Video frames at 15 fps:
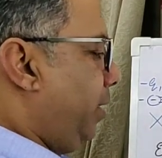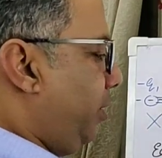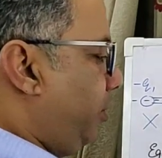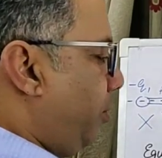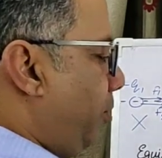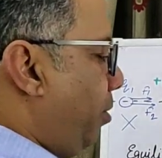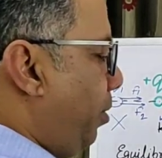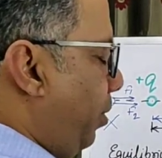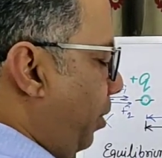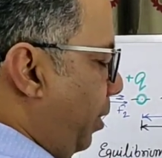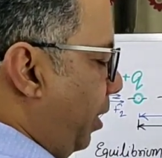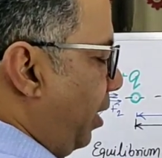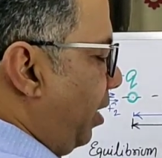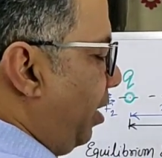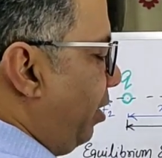So
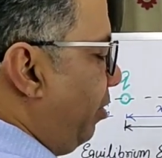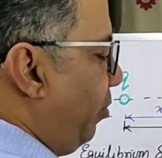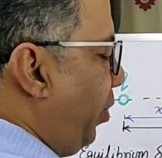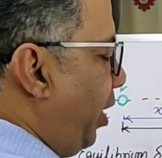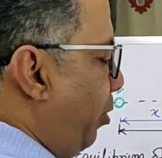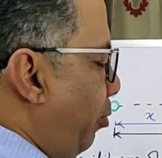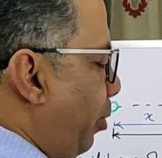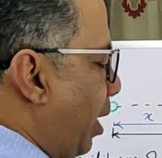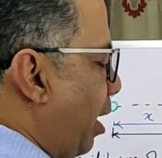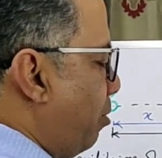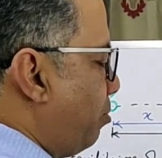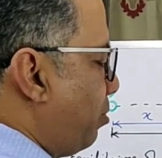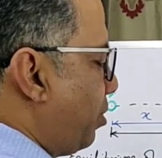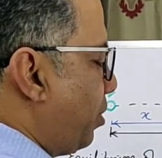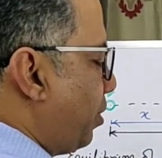we rule
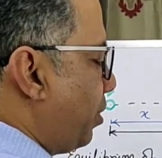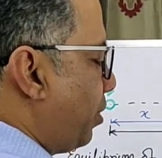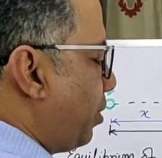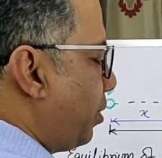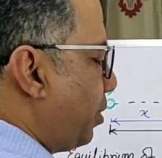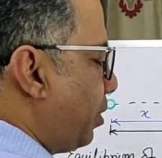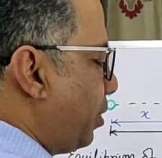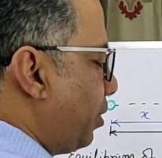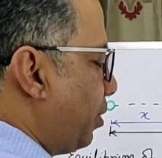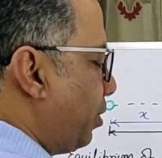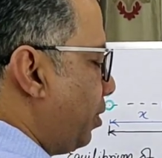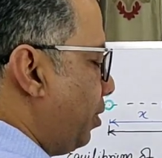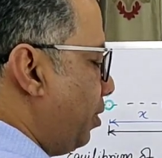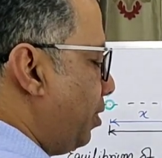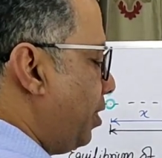out
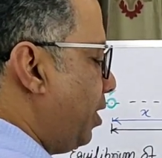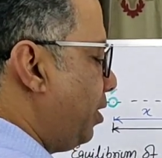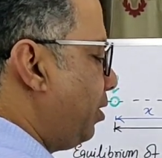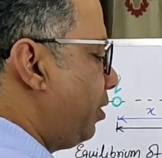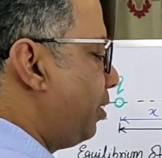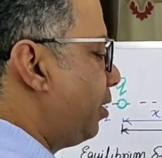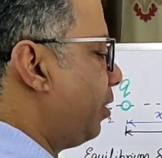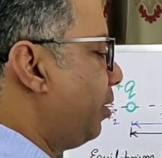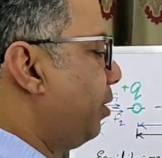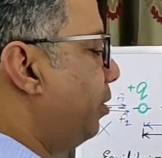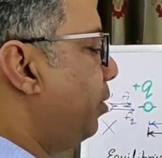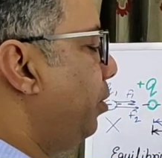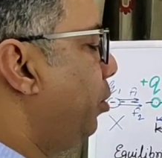this